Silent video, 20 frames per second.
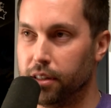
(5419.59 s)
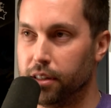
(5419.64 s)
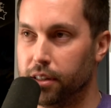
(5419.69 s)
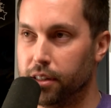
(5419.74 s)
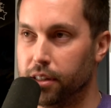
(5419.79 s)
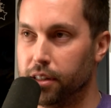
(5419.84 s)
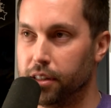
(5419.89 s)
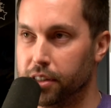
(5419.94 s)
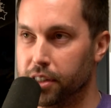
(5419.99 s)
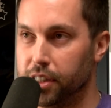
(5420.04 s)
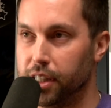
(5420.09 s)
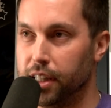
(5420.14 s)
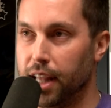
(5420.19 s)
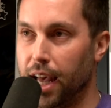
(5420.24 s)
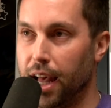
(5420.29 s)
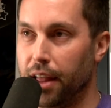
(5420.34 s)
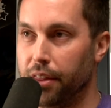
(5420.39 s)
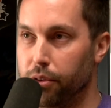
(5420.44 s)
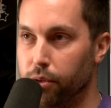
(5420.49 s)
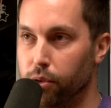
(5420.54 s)
to see
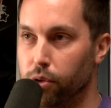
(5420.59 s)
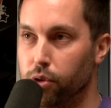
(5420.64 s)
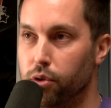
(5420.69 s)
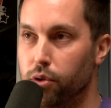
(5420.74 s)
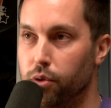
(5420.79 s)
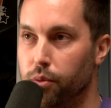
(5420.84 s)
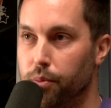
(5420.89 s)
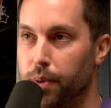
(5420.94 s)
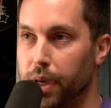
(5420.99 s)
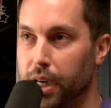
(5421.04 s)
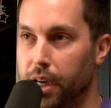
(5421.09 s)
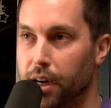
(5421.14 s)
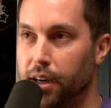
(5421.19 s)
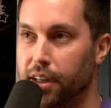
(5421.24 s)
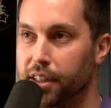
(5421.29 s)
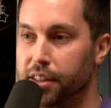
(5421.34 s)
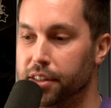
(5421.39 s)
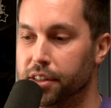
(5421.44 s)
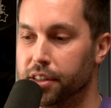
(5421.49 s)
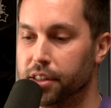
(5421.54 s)
that through,
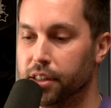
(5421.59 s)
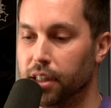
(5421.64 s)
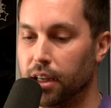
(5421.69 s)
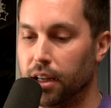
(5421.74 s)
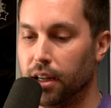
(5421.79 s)
because